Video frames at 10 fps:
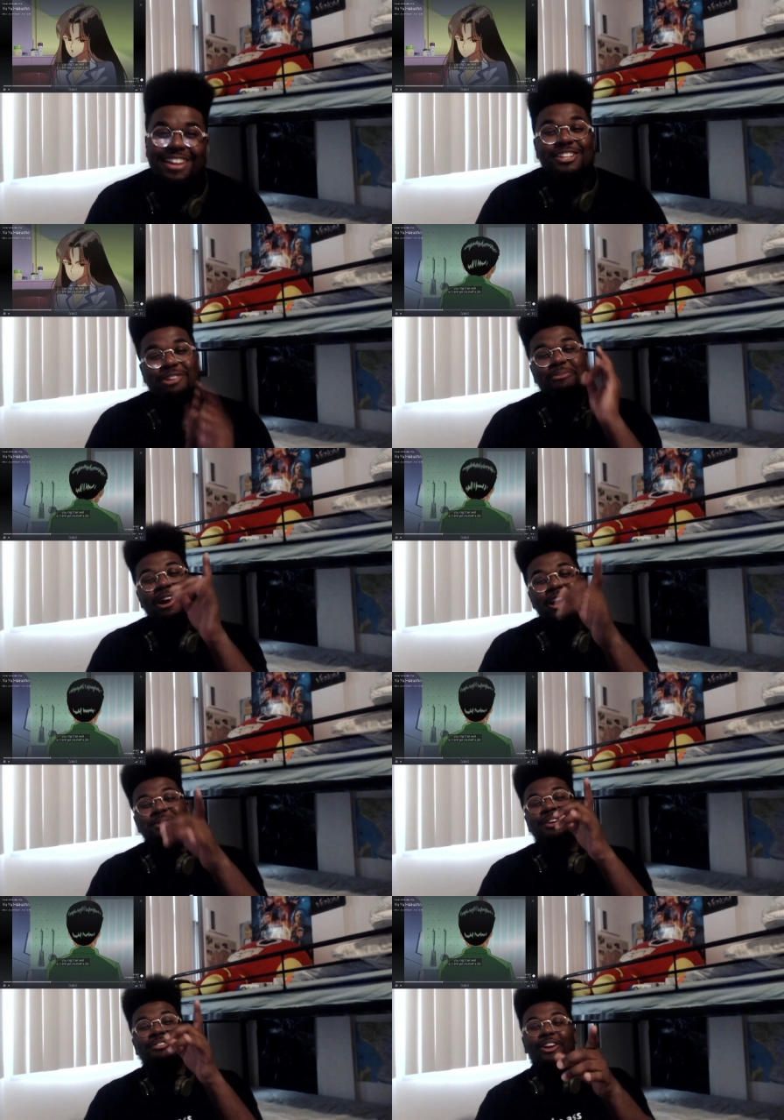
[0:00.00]
job. She reminds me
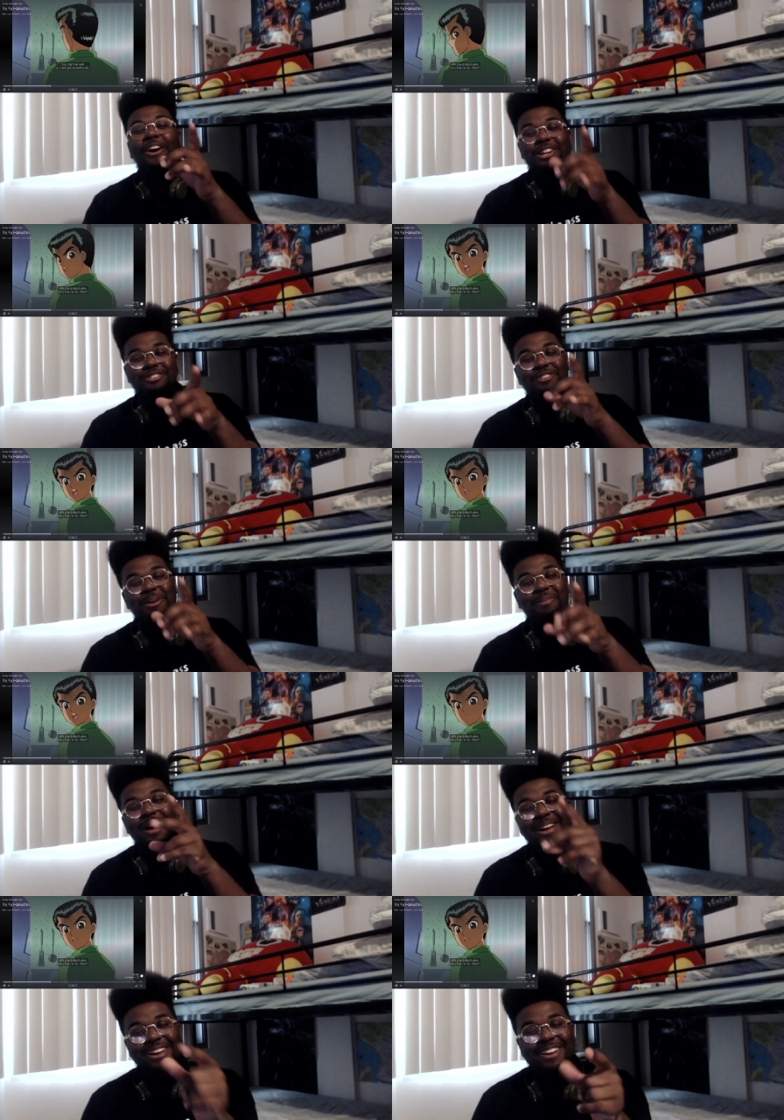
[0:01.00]
of Launch from
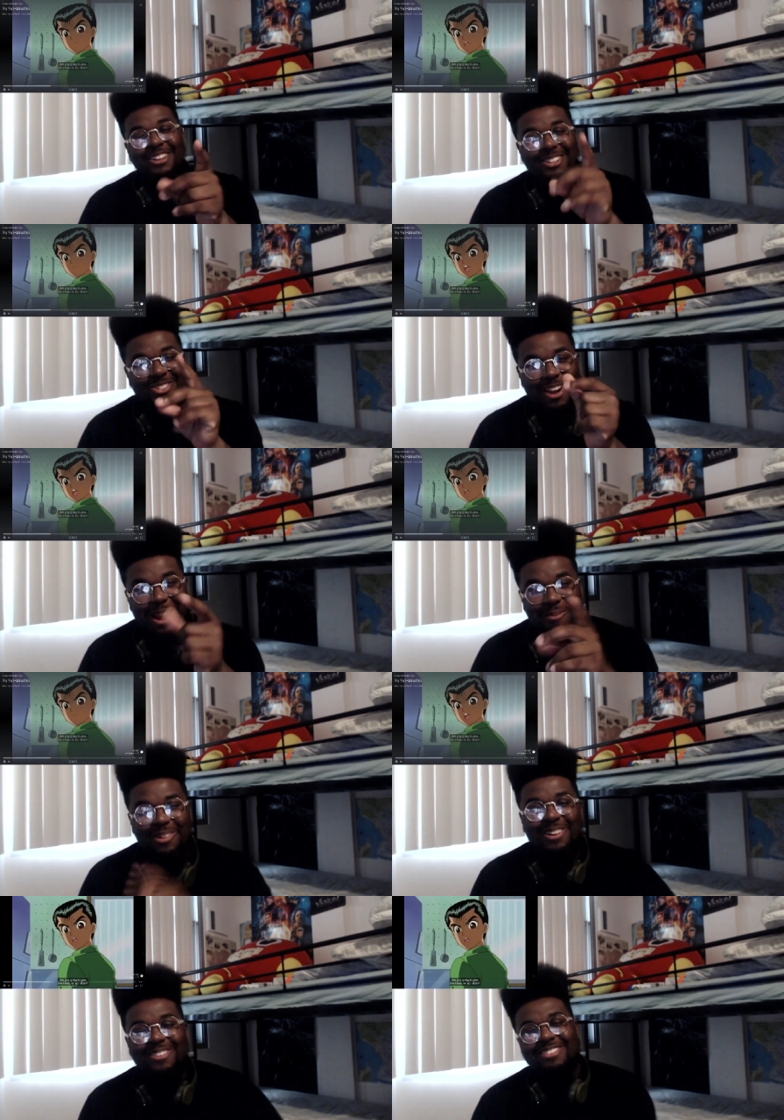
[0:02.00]
Dragon
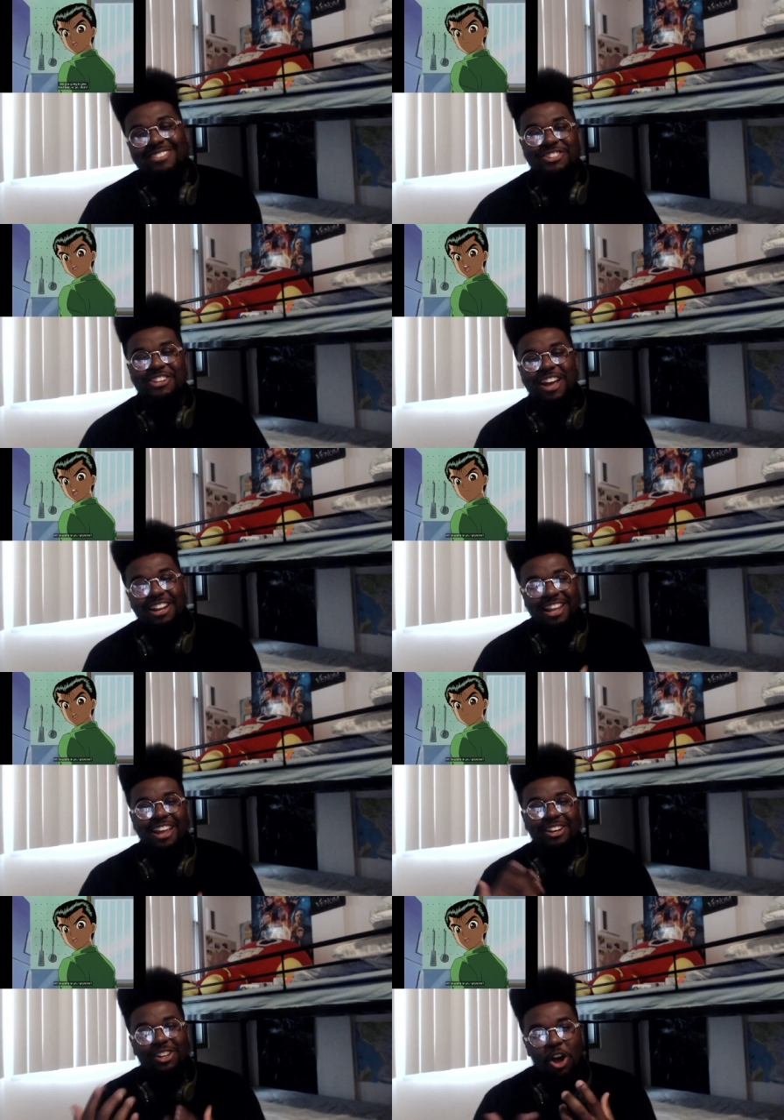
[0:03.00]
Ball. She got
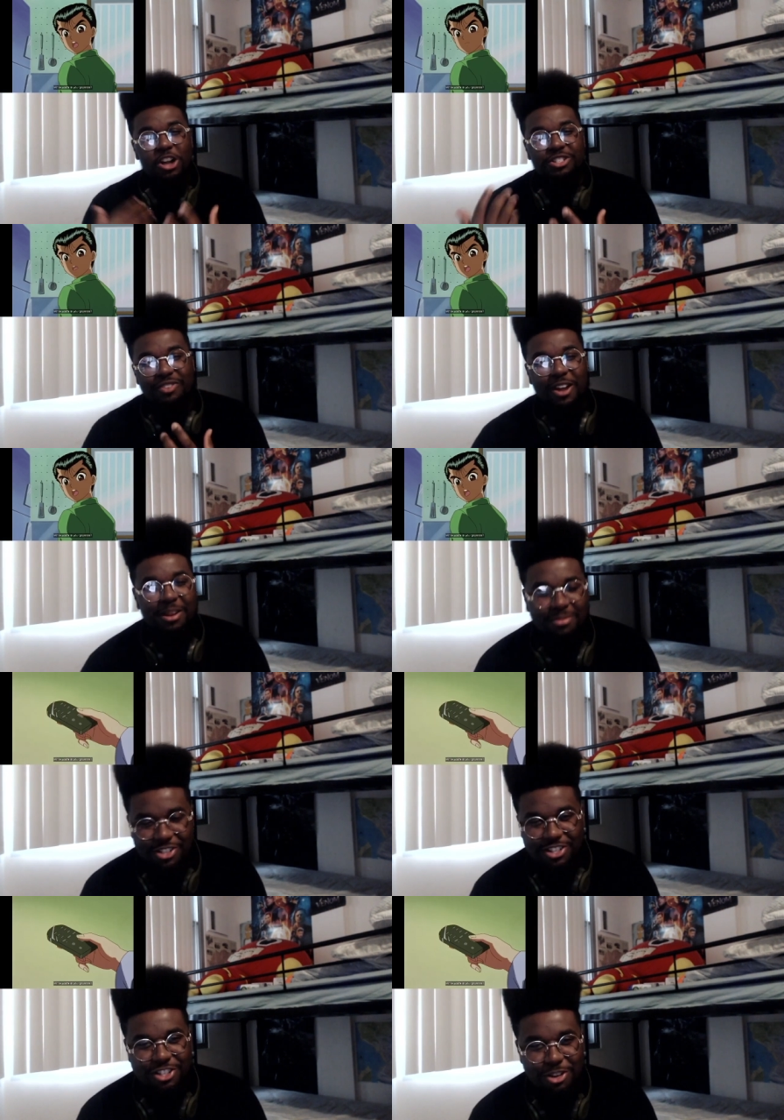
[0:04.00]
that Launch
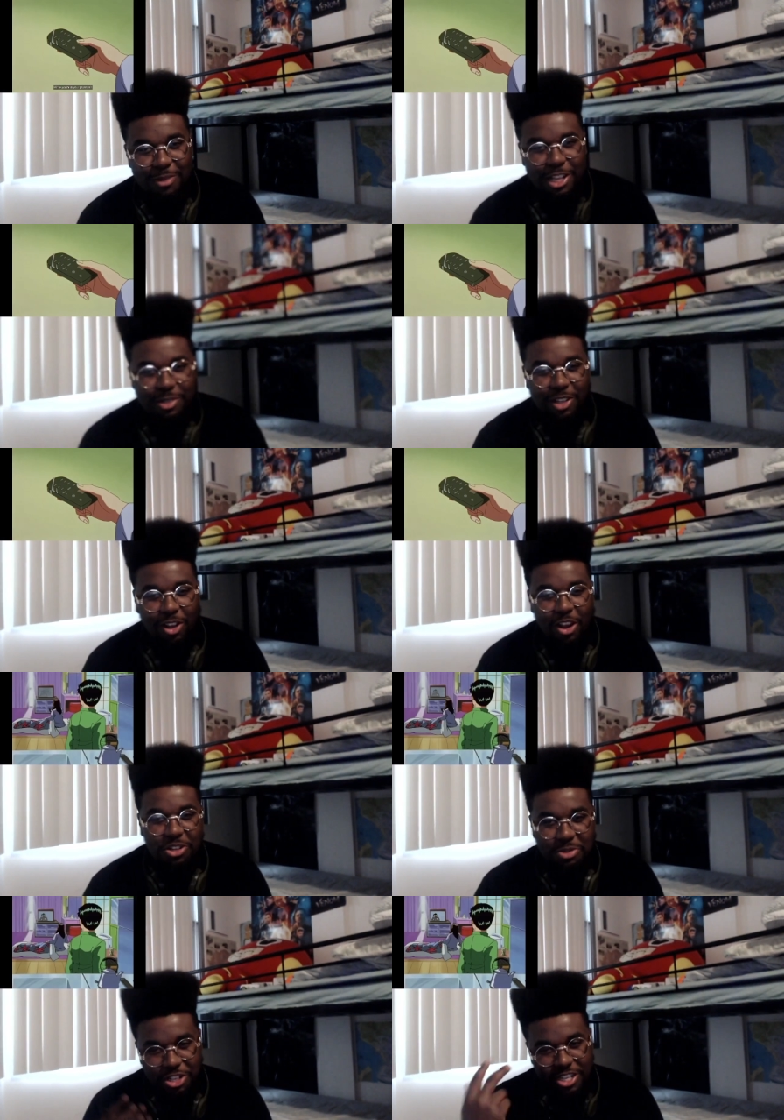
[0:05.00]
vibe. She reminds me of Launch
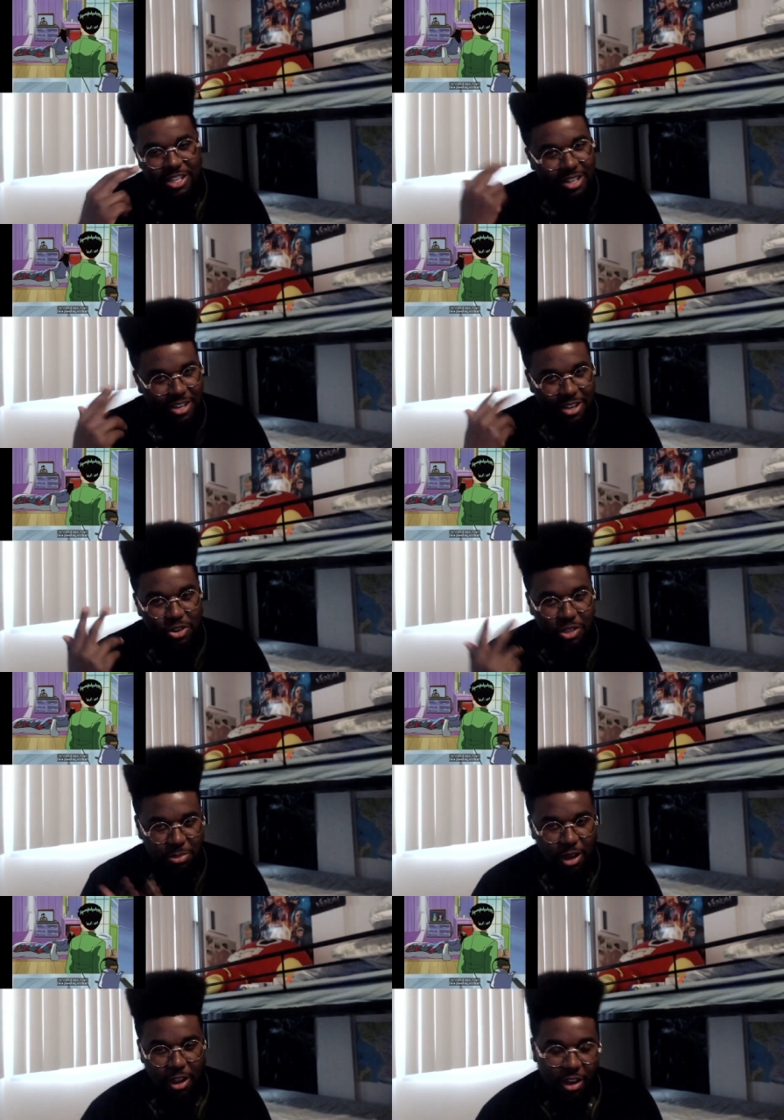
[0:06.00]
when she goes
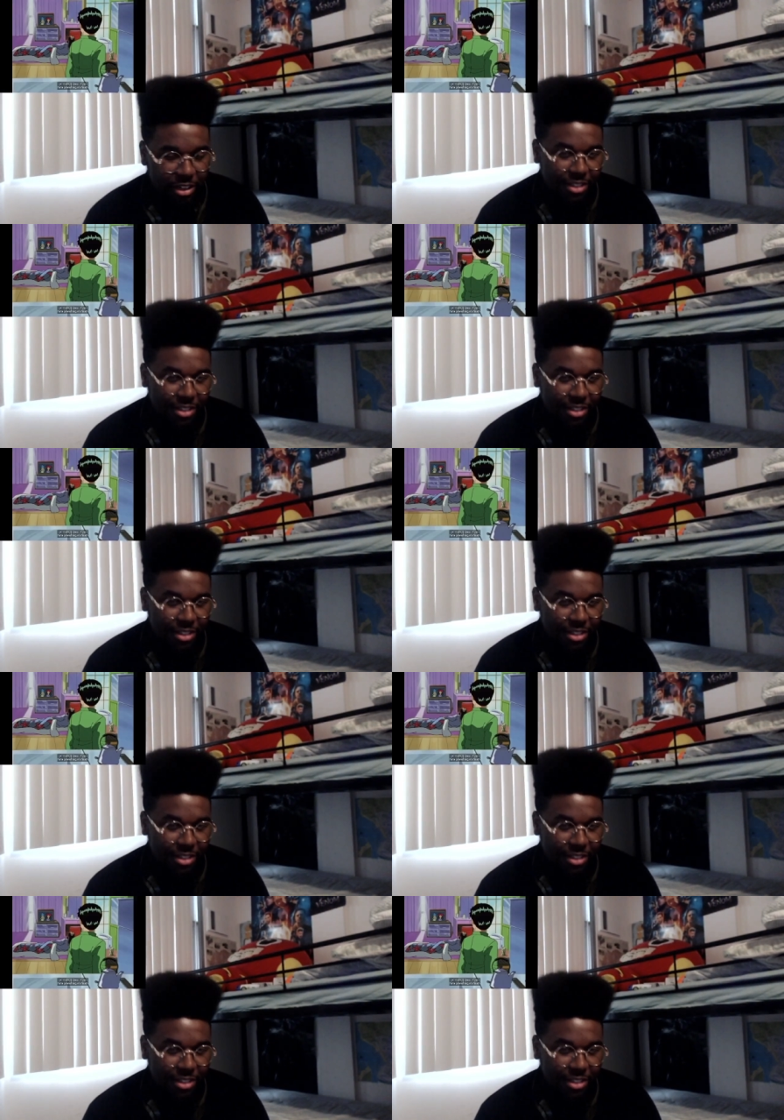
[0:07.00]
blonde.